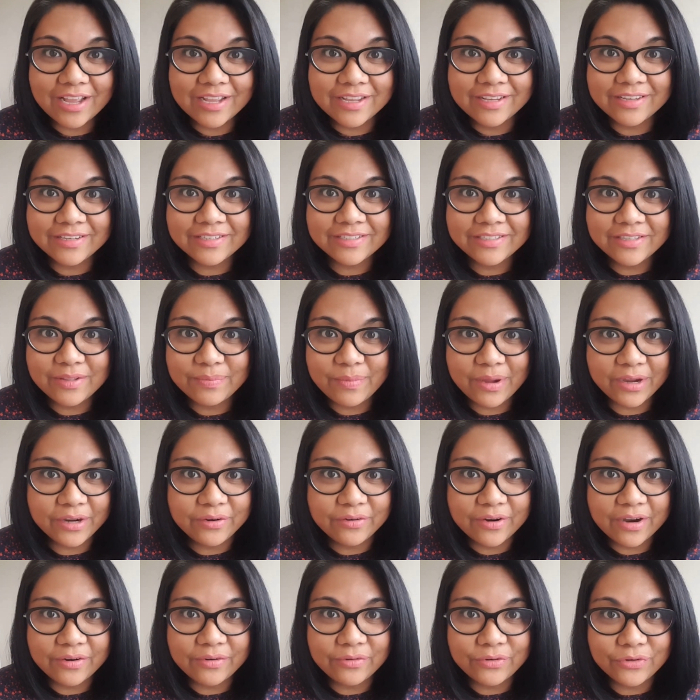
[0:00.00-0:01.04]
as the
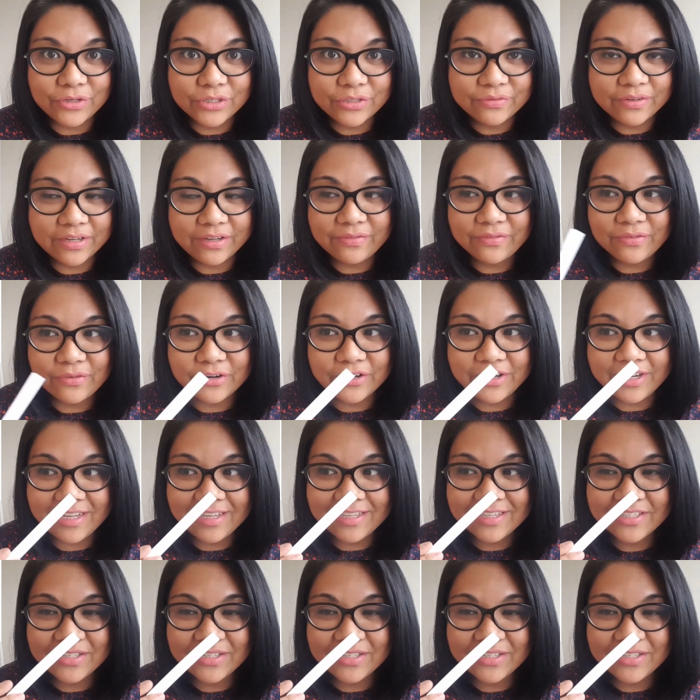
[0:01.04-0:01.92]
Baccarat Rouge 540.